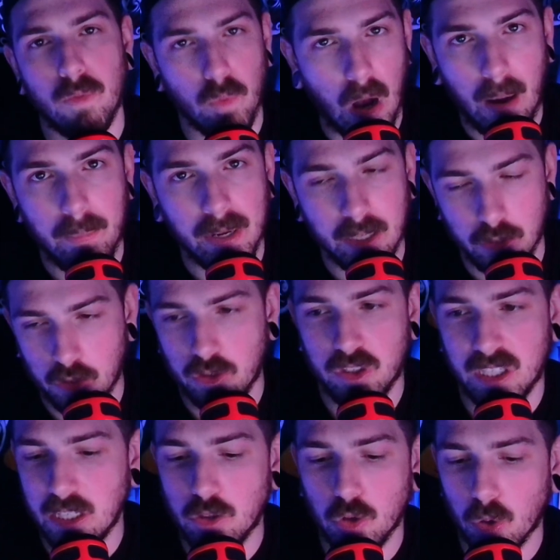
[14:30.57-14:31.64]
Robin and
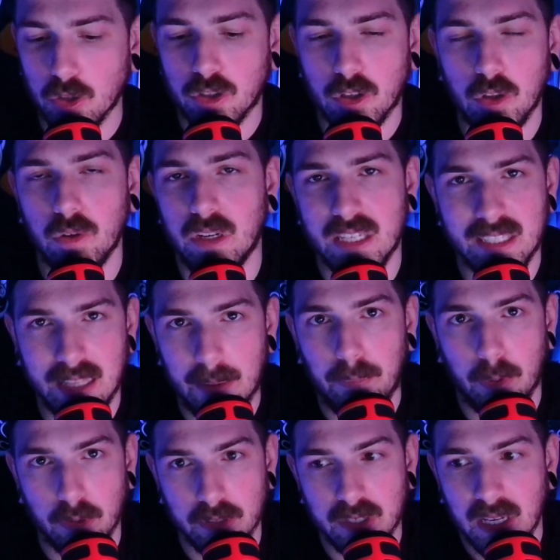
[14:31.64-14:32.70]
see George Clooney's
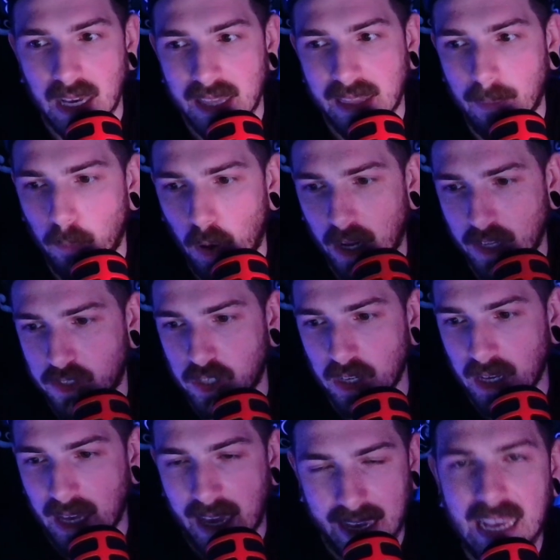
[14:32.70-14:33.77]
nipples than watch
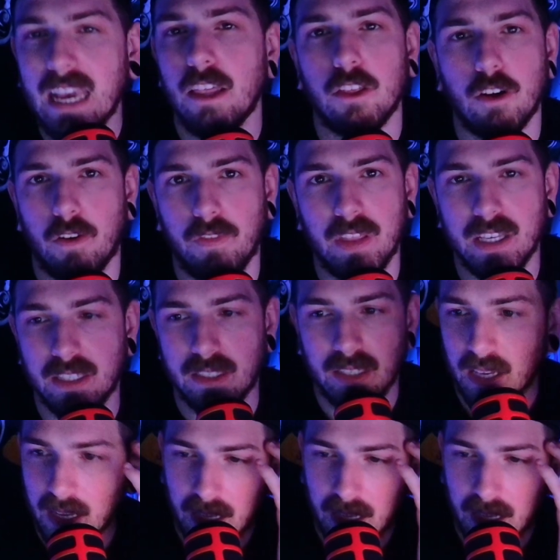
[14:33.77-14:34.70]
either of these